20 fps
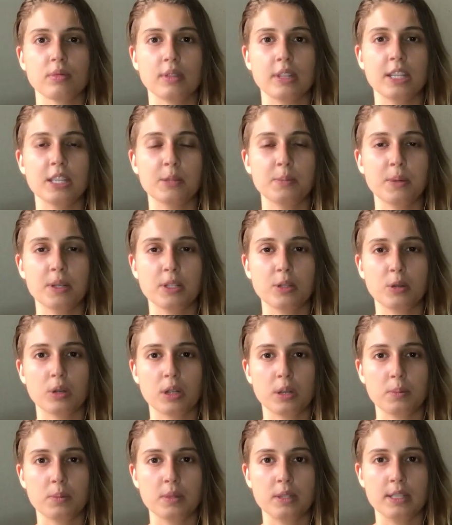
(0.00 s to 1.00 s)
this muscle
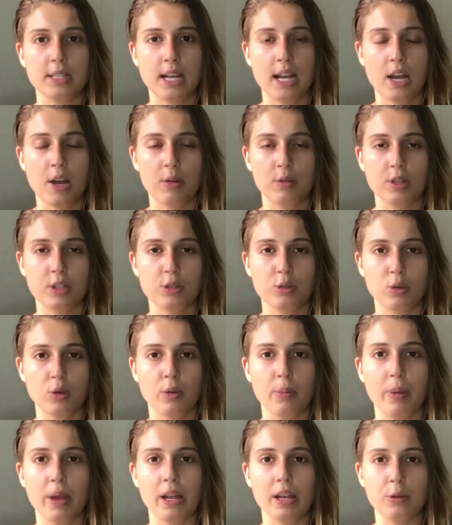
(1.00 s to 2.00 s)
comes down into
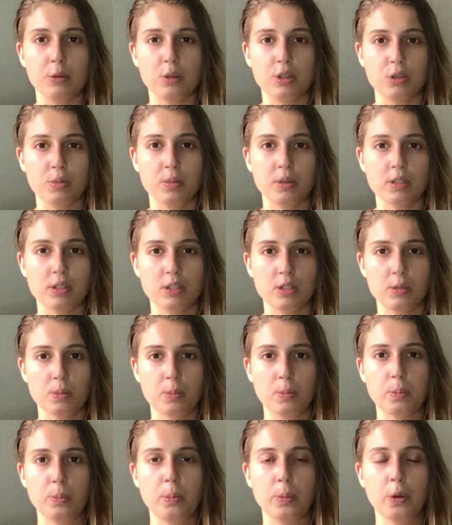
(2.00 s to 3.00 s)
our belly, which means
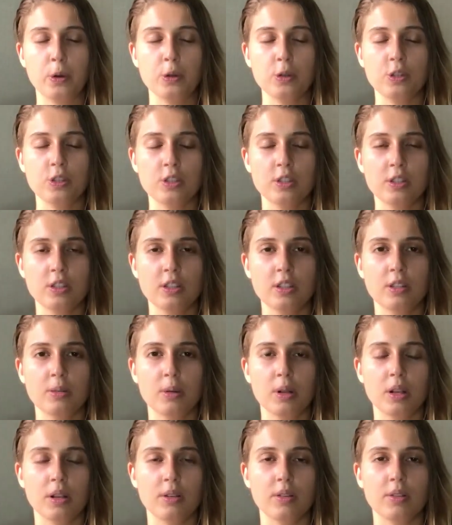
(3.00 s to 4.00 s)
it's pushing
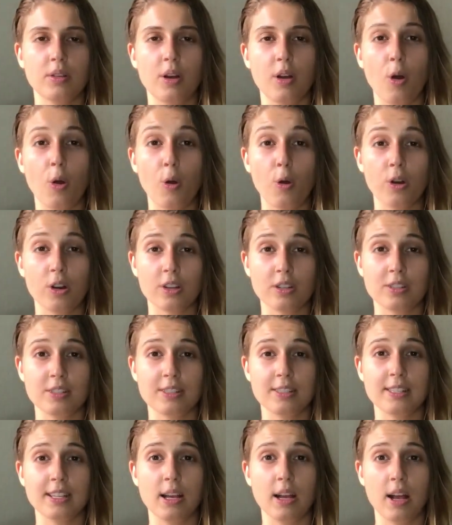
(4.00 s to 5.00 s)
the
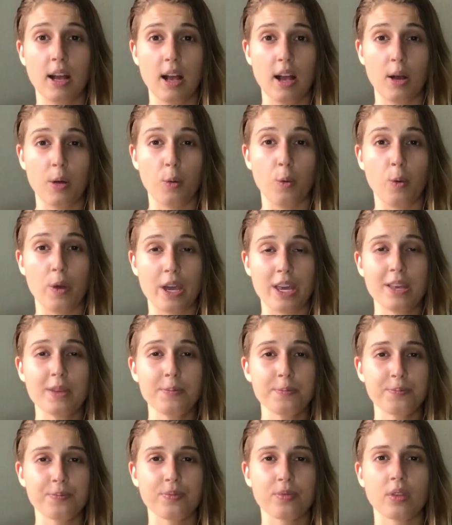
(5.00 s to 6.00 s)
organs
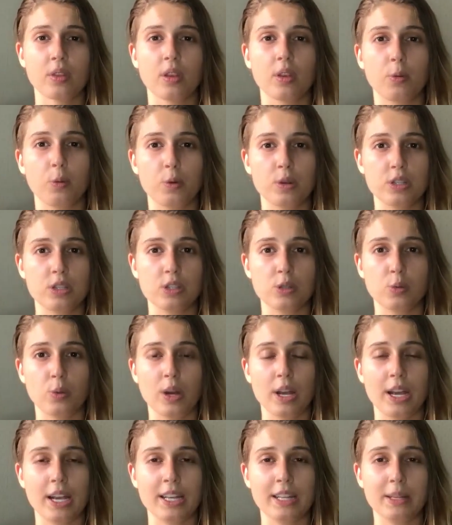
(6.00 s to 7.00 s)
away, which is
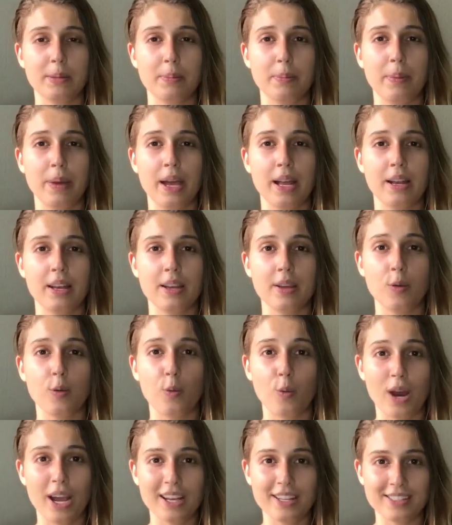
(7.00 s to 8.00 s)
why the belly
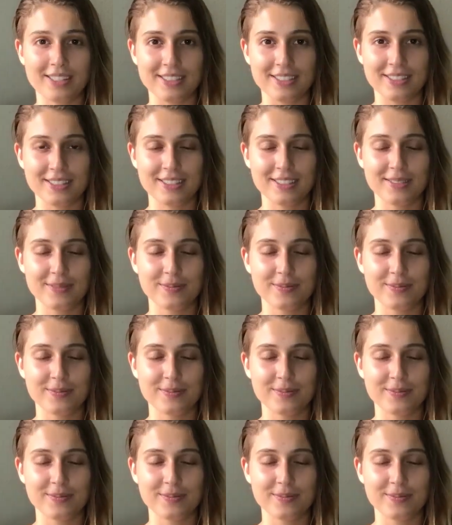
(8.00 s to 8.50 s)
rises.